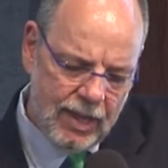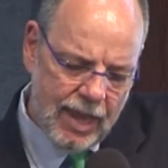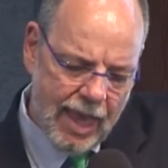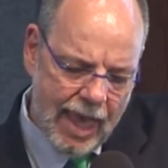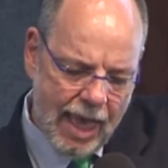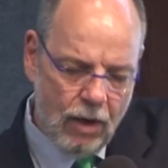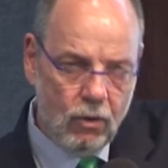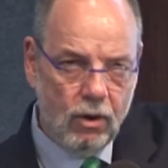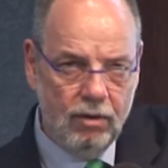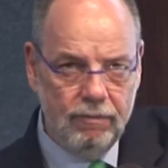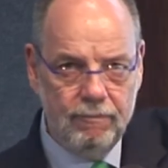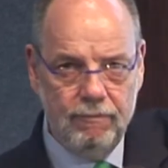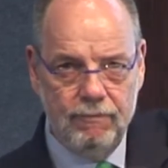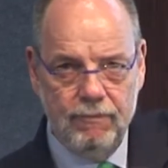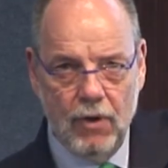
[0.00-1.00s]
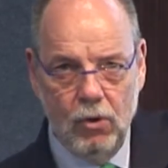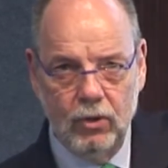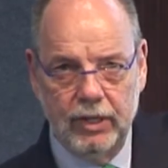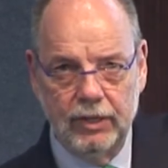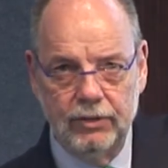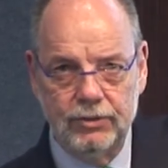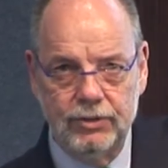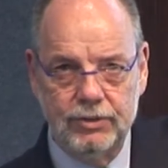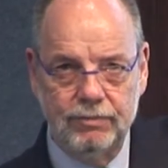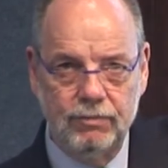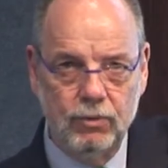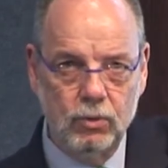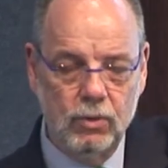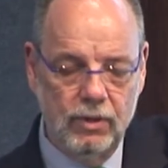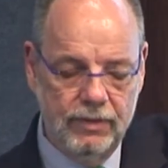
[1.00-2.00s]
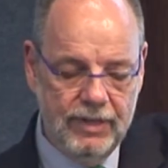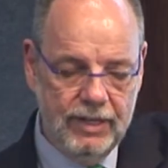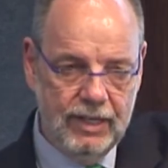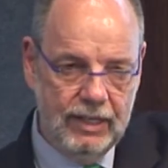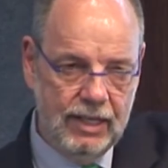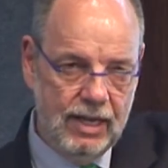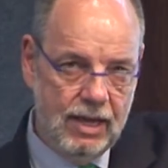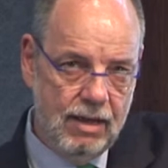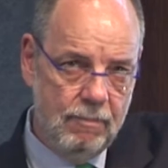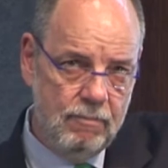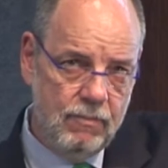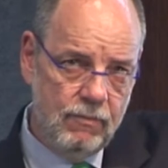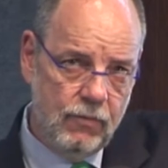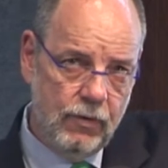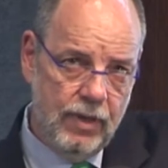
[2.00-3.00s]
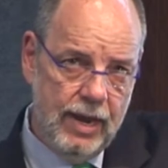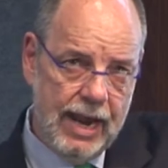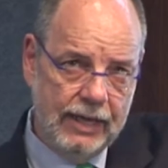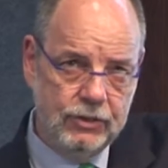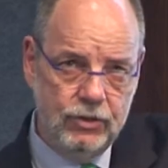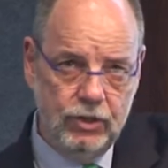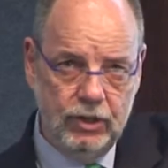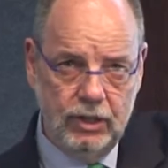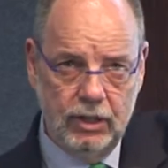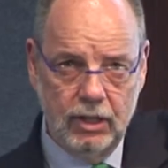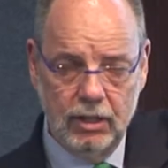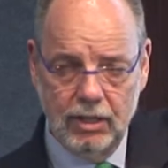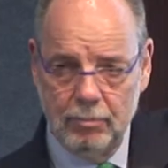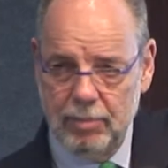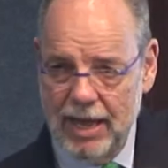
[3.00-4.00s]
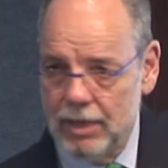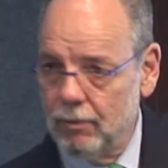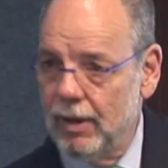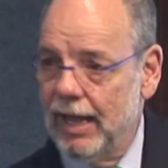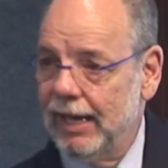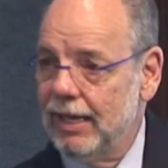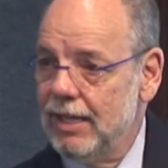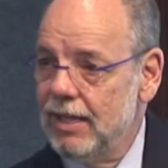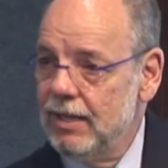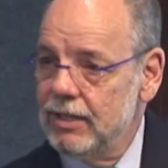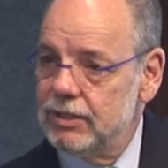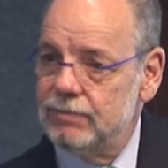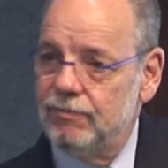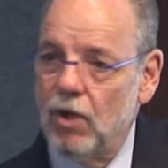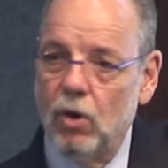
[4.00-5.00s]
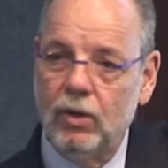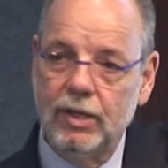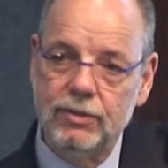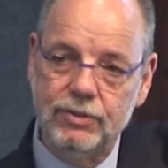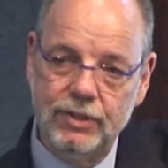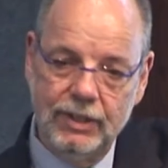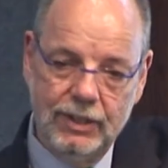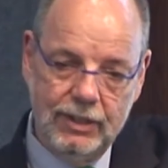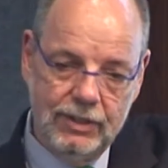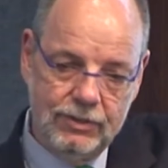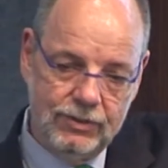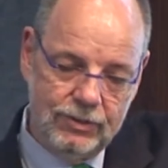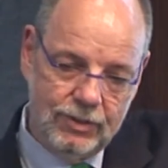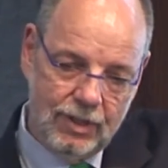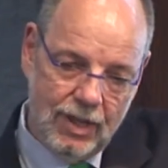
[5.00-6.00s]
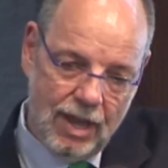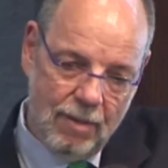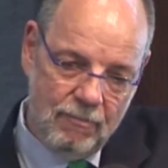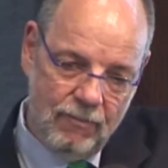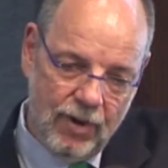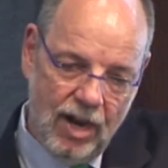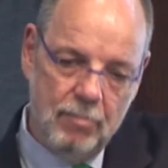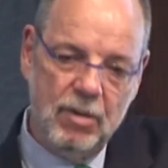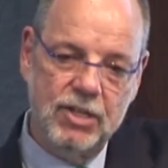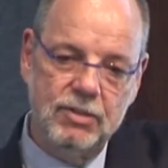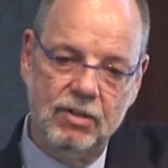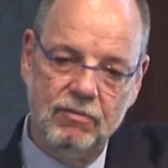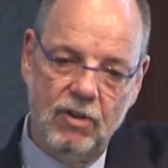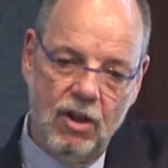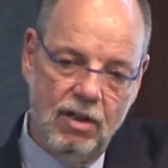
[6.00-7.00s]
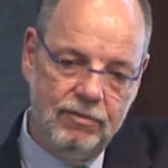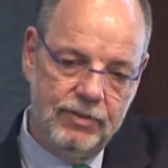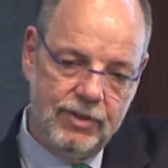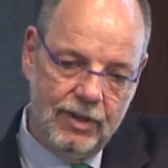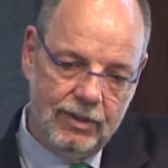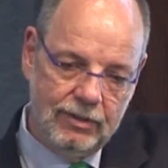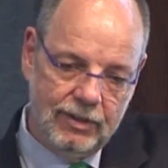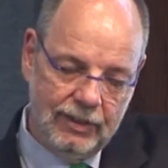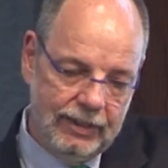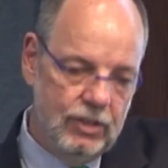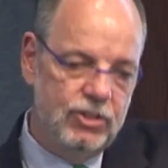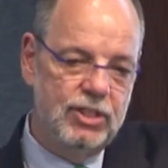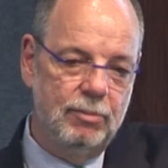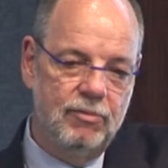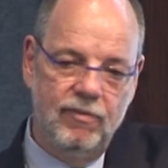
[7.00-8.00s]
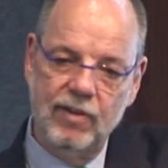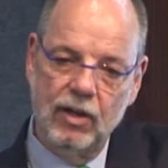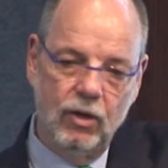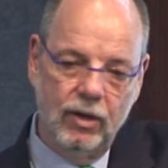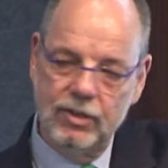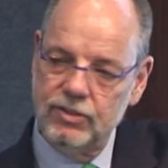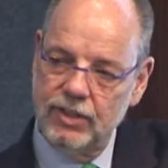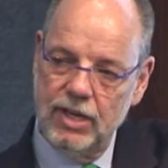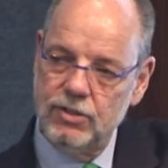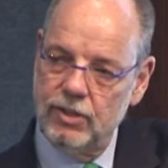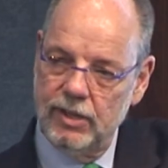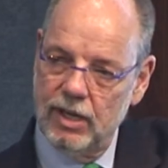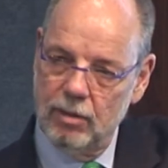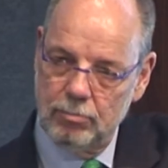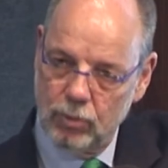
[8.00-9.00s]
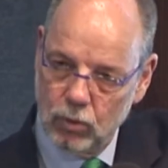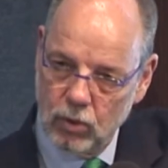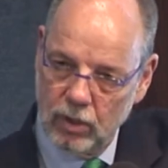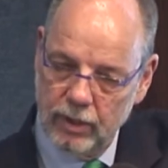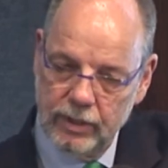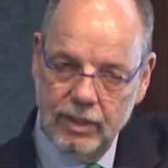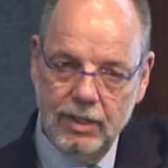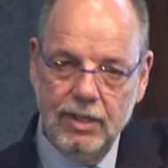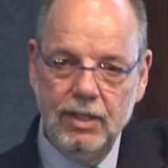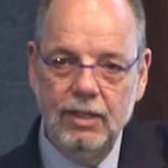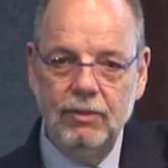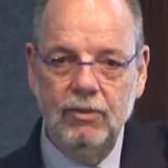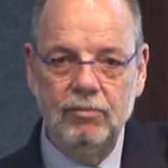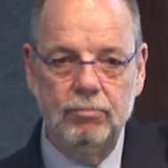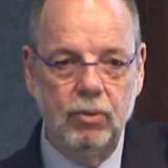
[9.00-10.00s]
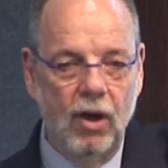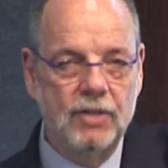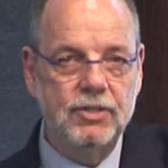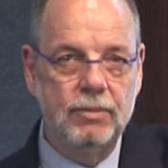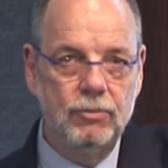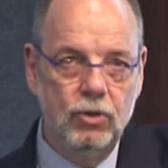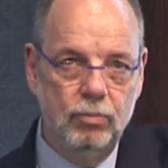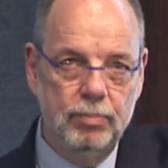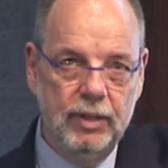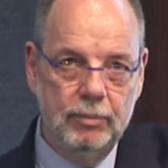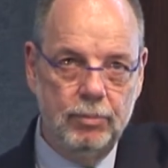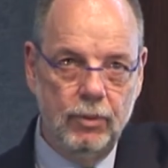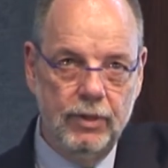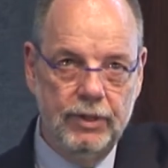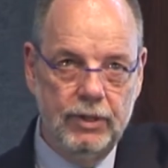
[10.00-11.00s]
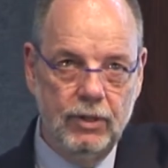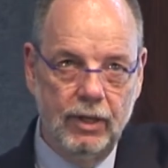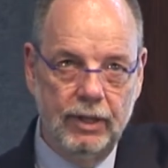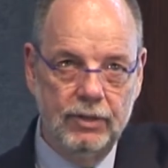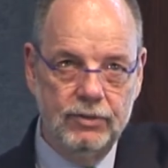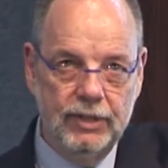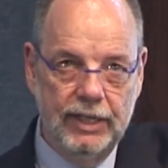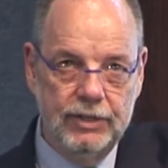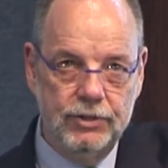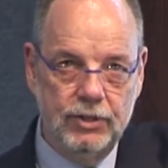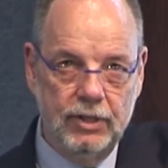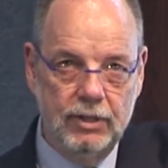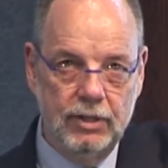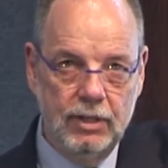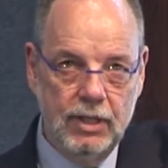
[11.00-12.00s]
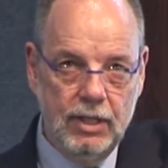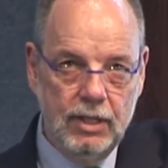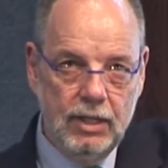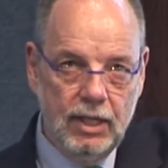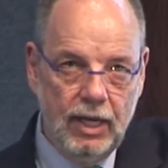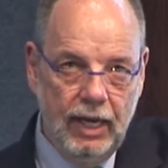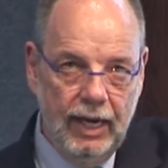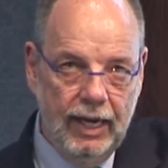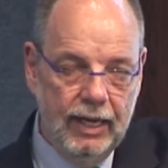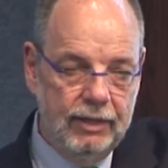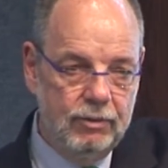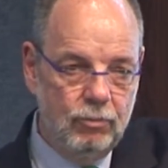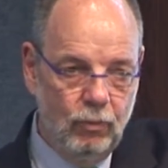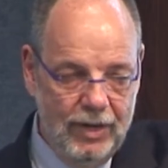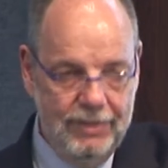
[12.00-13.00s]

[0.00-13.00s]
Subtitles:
our focus for the next year, and by the way, this focus is very much involved the leadership of our organization and our board. We've brought some new people into the organization, and we